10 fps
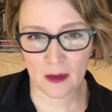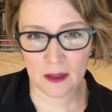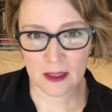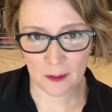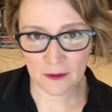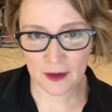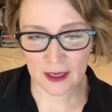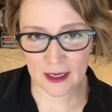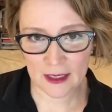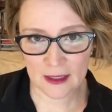of it
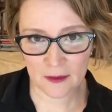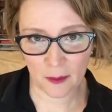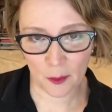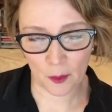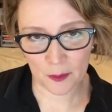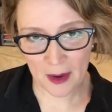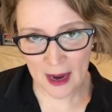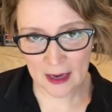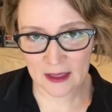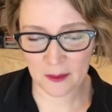is from the World
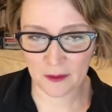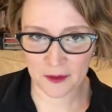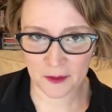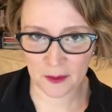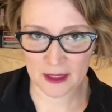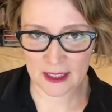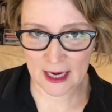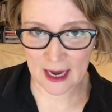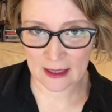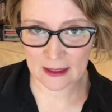Bank, some of it's from the
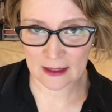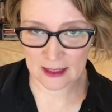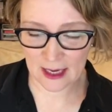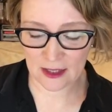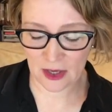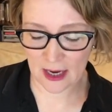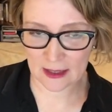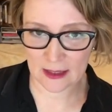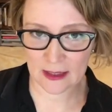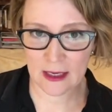DHS.